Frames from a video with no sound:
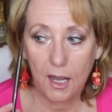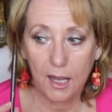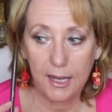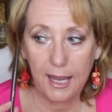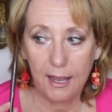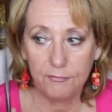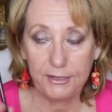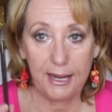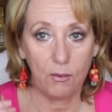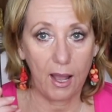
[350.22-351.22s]
I
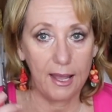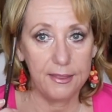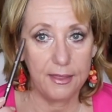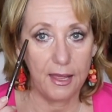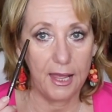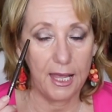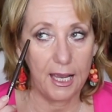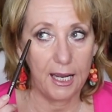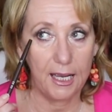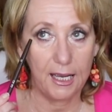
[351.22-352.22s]
have, now
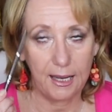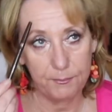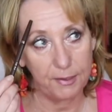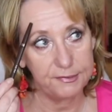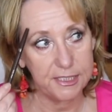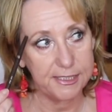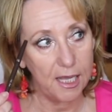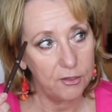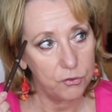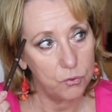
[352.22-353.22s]
I must
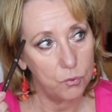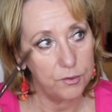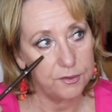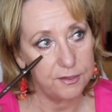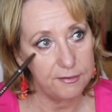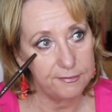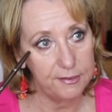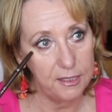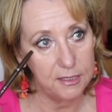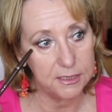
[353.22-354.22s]
tell you, this
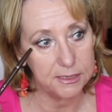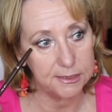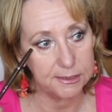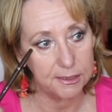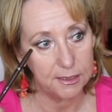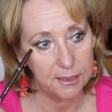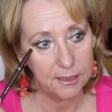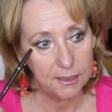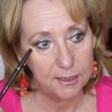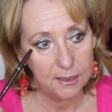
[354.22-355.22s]
is,
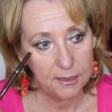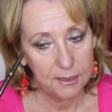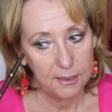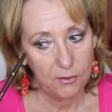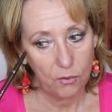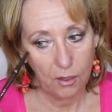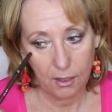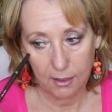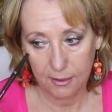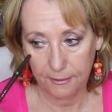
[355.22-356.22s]

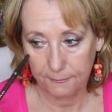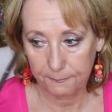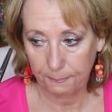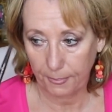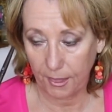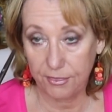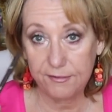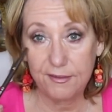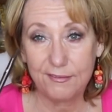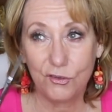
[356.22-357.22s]
oh,
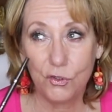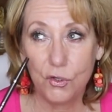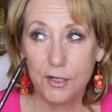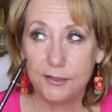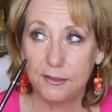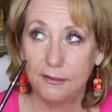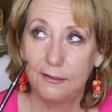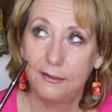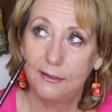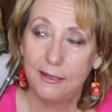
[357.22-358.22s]
this is a good
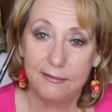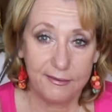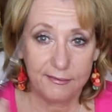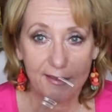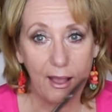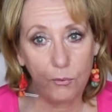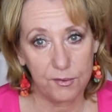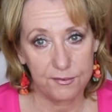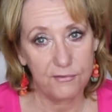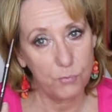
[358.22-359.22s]
six
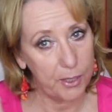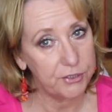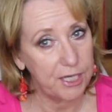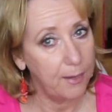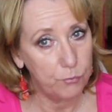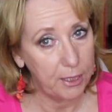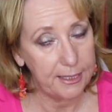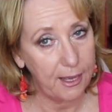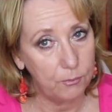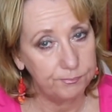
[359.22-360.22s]
hours of wear time
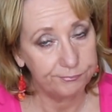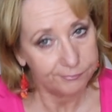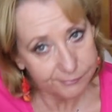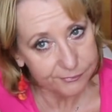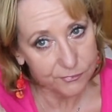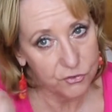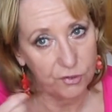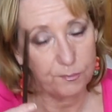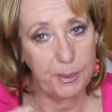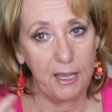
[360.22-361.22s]
right now,
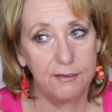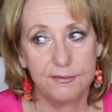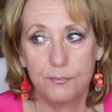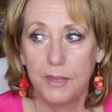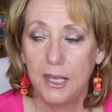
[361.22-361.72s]
just because.